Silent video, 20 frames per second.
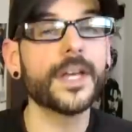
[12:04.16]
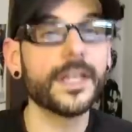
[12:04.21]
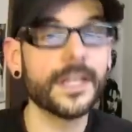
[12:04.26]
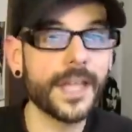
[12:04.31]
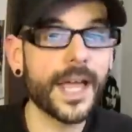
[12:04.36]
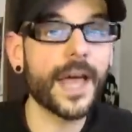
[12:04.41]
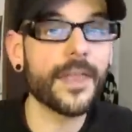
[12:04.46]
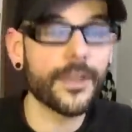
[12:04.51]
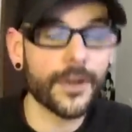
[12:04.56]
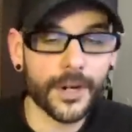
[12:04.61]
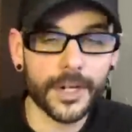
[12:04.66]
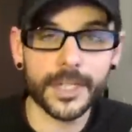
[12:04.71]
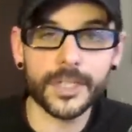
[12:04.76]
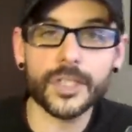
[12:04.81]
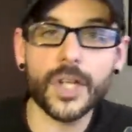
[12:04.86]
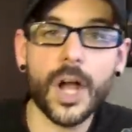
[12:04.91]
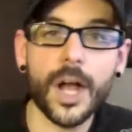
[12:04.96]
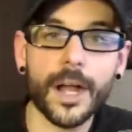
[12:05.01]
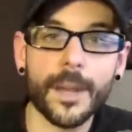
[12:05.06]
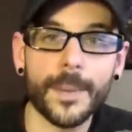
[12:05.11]
yeah, they're going to
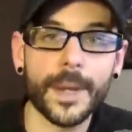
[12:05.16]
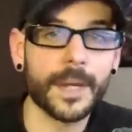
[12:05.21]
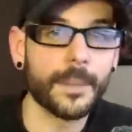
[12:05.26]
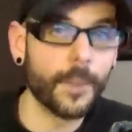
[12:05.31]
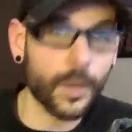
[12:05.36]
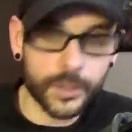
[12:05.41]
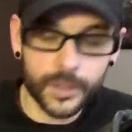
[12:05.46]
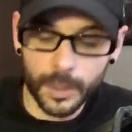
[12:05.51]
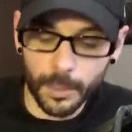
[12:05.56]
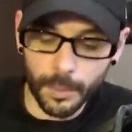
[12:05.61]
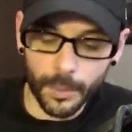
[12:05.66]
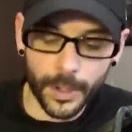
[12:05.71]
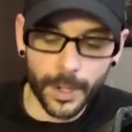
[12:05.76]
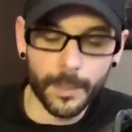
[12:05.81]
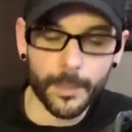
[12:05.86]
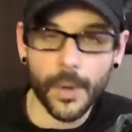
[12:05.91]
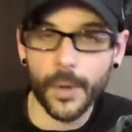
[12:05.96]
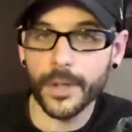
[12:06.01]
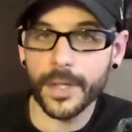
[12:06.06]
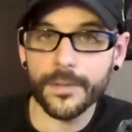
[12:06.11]
talk about a
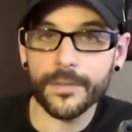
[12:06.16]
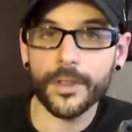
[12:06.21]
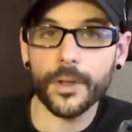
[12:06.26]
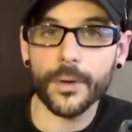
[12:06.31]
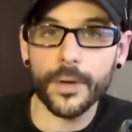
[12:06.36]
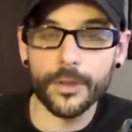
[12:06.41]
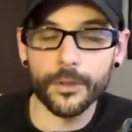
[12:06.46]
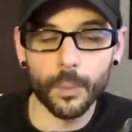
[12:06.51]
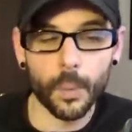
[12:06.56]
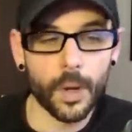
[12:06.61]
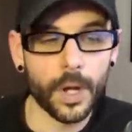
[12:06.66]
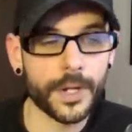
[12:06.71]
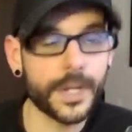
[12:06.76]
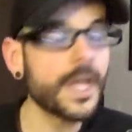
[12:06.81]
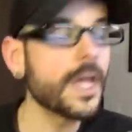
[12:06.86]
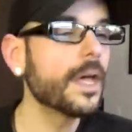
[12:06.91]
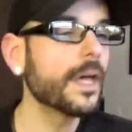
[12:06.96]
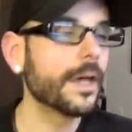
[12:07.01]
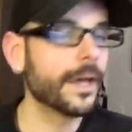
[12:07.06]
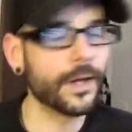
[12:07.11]
multiplayer mode if there is one
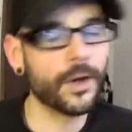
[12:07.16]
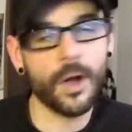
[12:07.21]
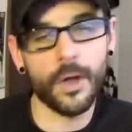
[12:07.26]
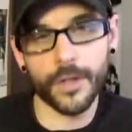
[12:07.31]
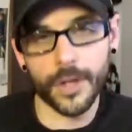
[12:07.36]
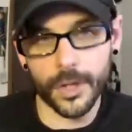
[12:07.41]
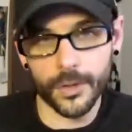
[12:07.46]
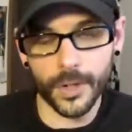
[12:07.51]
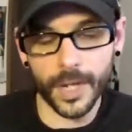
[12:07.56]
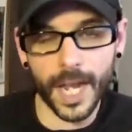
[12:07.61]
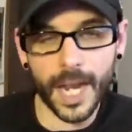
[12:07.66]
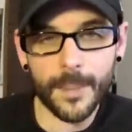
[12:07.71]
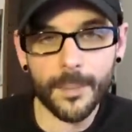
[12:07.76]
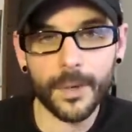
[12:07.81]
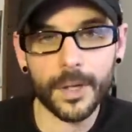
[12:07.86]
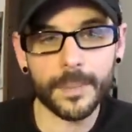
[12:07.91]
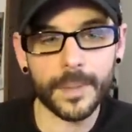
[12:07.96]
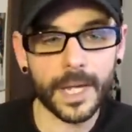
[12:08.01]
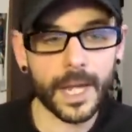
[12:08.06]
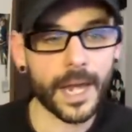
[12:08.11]
and all the other
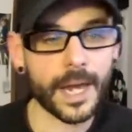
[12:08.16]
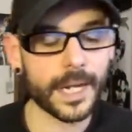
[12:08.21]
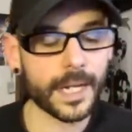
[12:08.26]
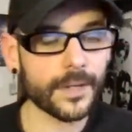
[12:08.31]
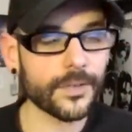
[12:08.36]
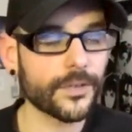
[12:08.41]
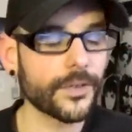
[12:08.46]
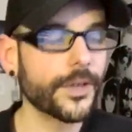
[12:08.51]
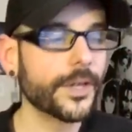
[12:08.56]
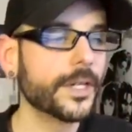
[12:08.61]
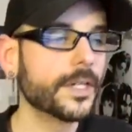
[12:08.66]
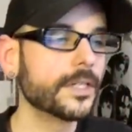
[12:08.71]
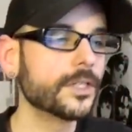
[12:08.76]
gameplay mechanics.